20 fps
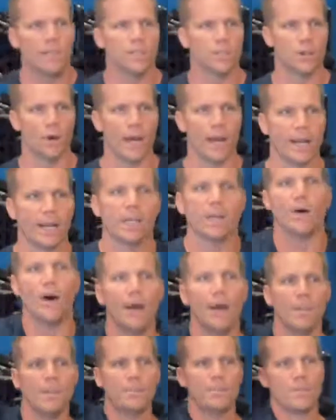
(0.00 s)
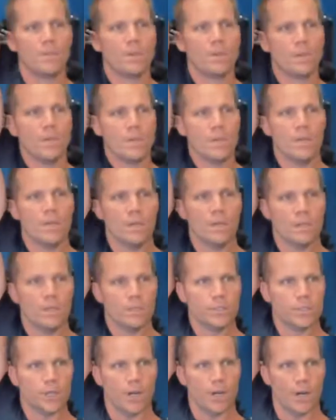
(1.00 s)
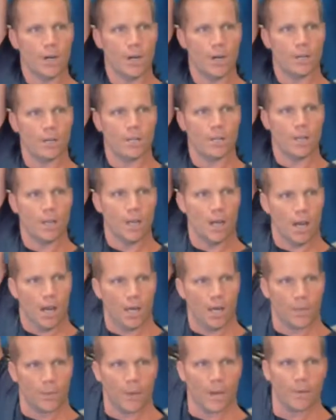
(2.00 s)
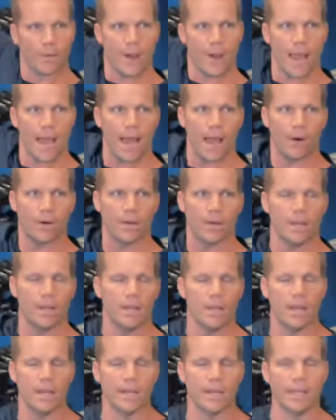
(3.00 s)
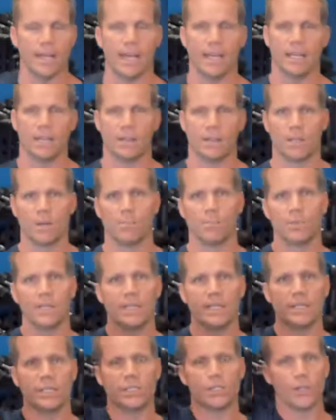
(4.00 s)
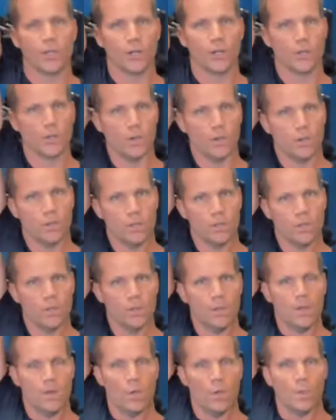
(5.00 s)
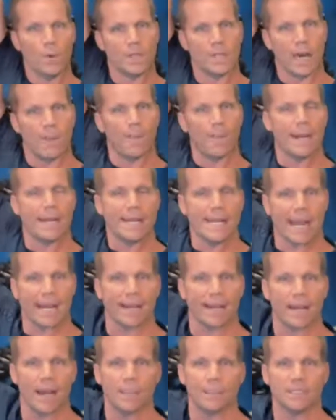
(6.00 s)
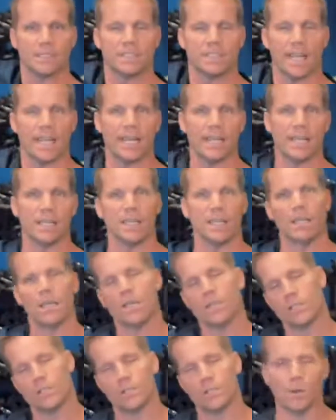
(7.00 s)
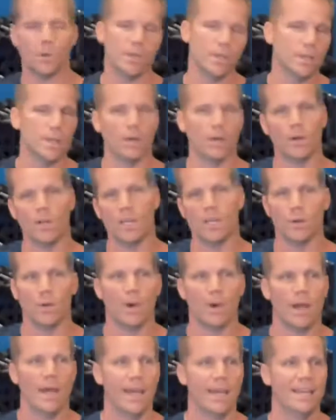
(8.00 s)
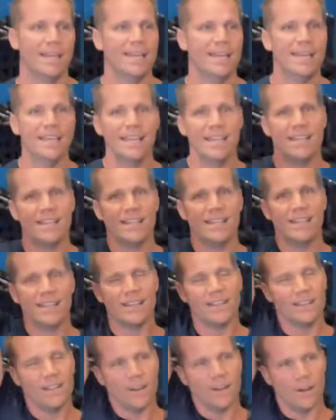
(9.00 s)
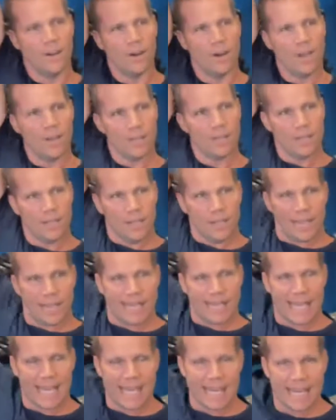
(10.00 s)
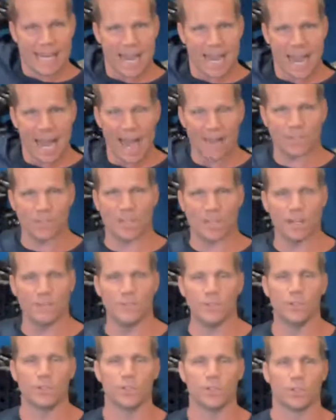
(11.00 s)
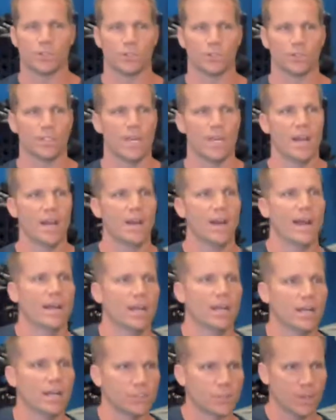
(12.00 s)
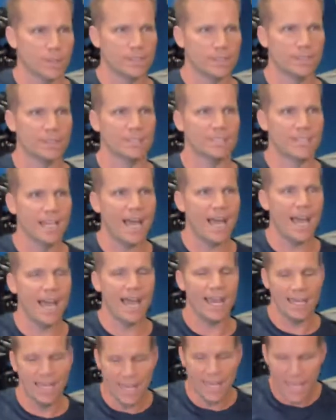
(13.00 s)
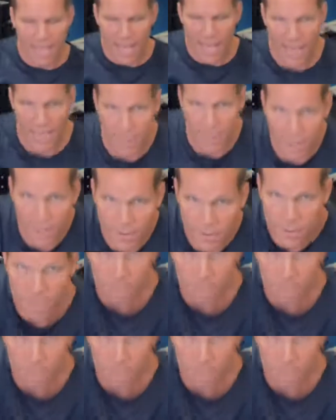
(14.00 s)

So I can go up, turn all the way around, and can I get a complete circle without my neck compensating, either way. All right. And then after getting a few circles there, I can also go out to the side. And I love